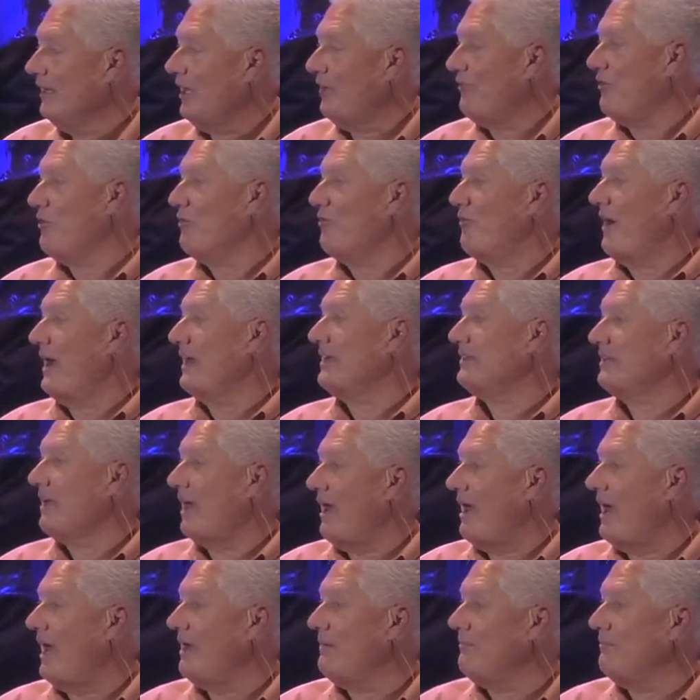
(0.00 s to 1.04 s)
if you find
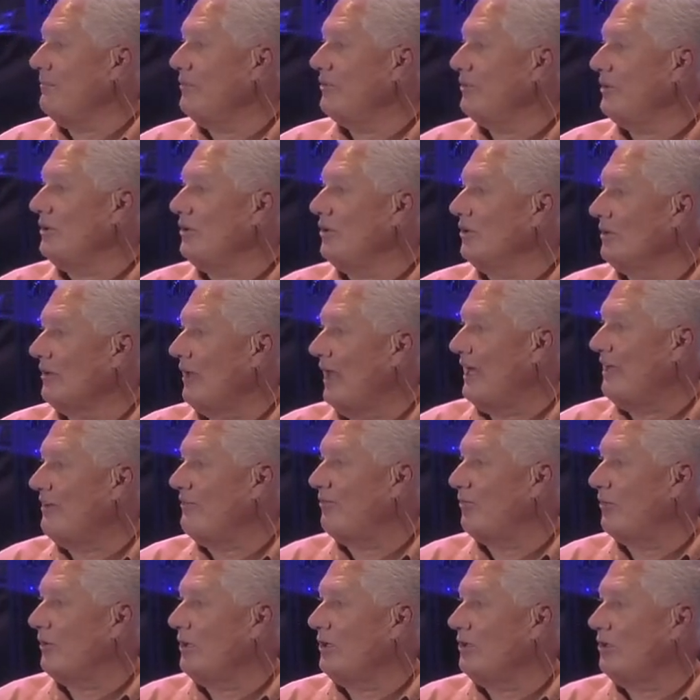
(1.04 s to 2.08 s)
times in your
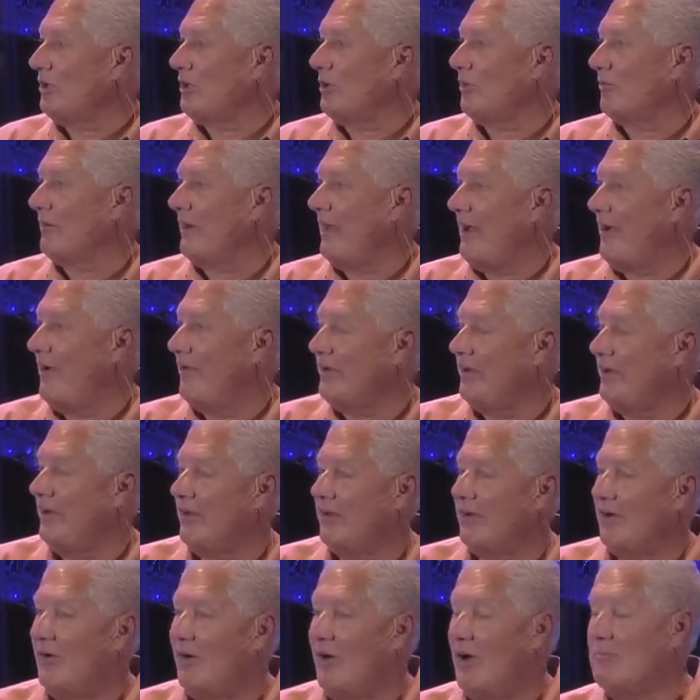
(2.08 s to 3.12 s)
life where you look around and you
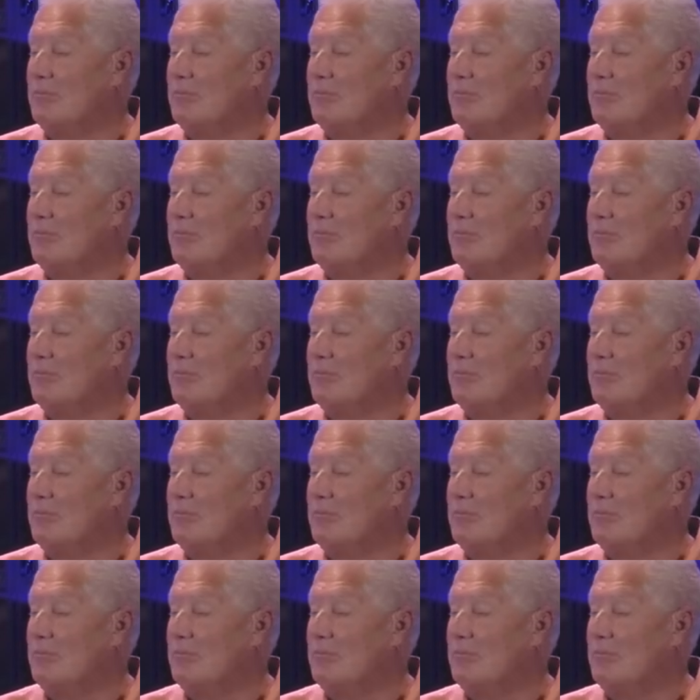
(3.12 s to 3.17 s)
go,